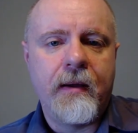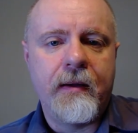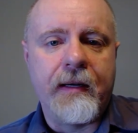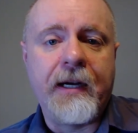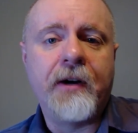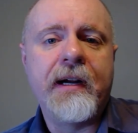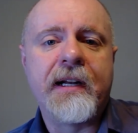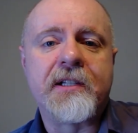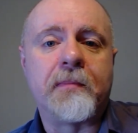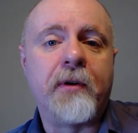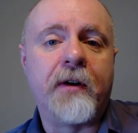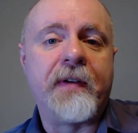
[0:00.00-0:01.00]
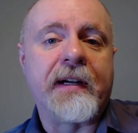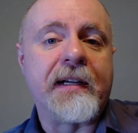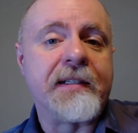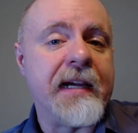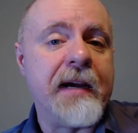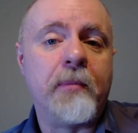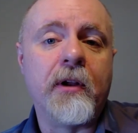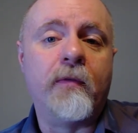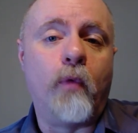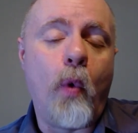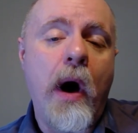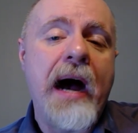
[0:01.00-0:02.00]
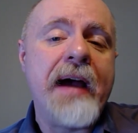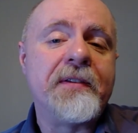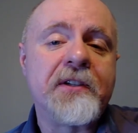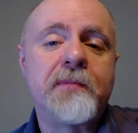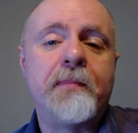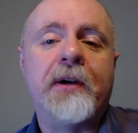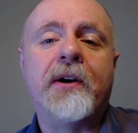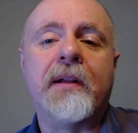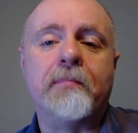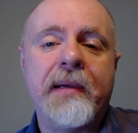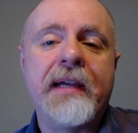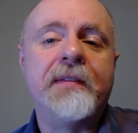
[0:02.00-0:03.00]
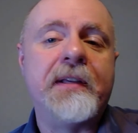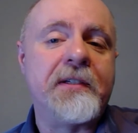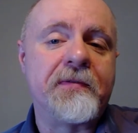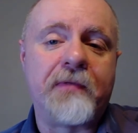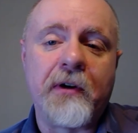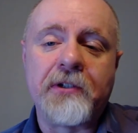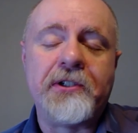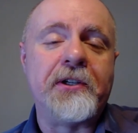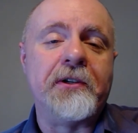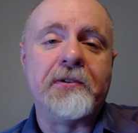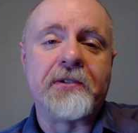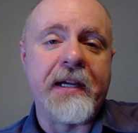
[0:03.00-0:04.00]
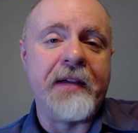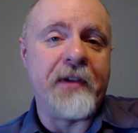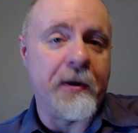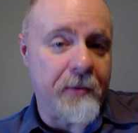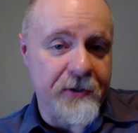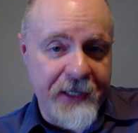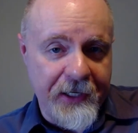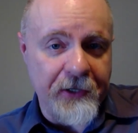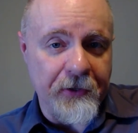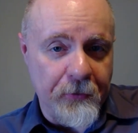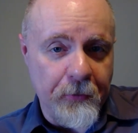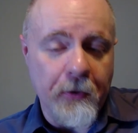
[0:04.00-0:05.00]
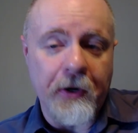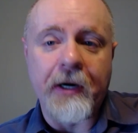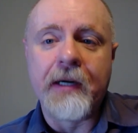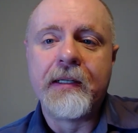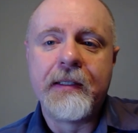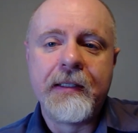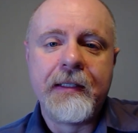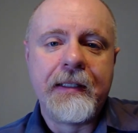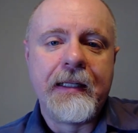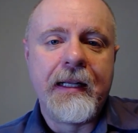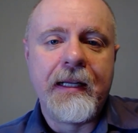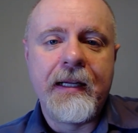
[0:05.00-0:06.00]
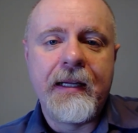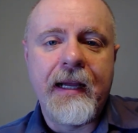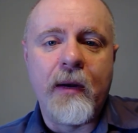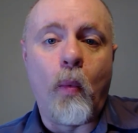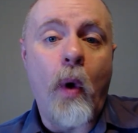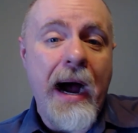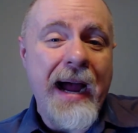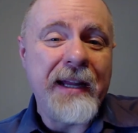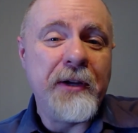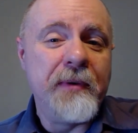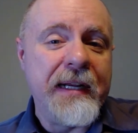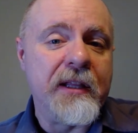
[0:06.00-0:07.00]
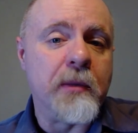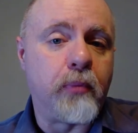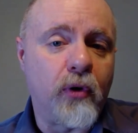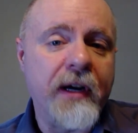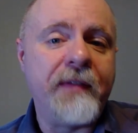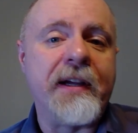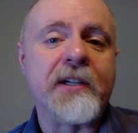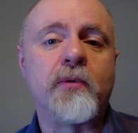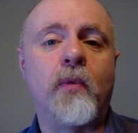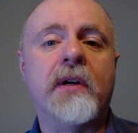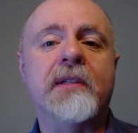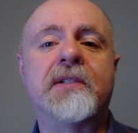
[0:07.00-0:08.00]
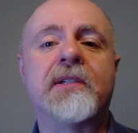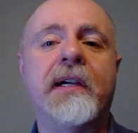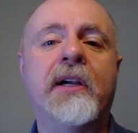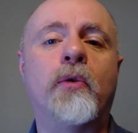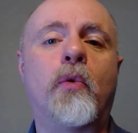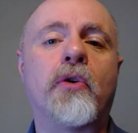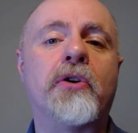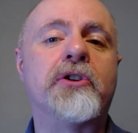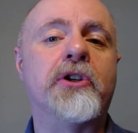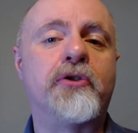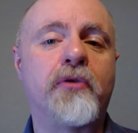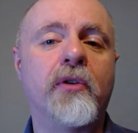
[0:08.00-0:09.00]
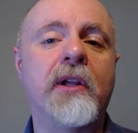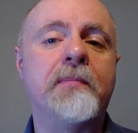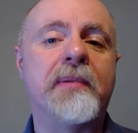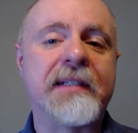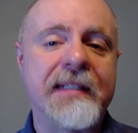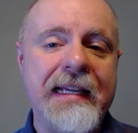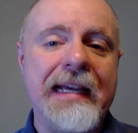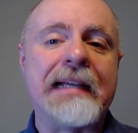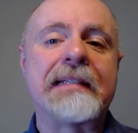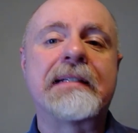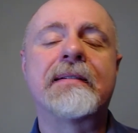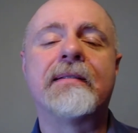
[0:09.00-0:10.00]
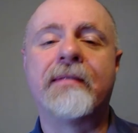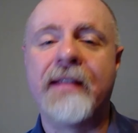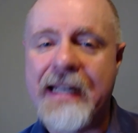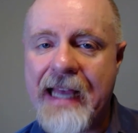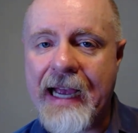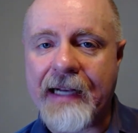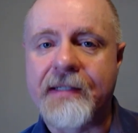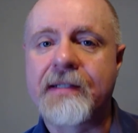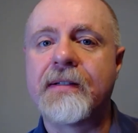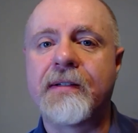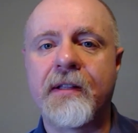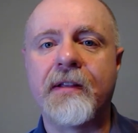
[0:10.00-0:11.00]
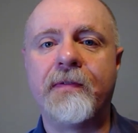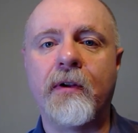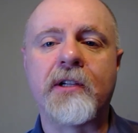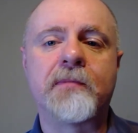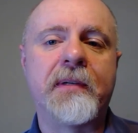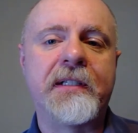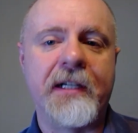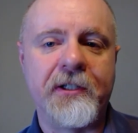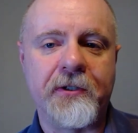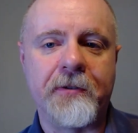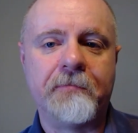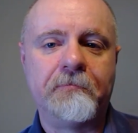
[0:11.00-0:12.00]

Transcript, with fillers: Herein is a perfect example of why the Spirit penned these virtues in their particular order and why you need the previous ones in order to truly possess the next to the fullest potential.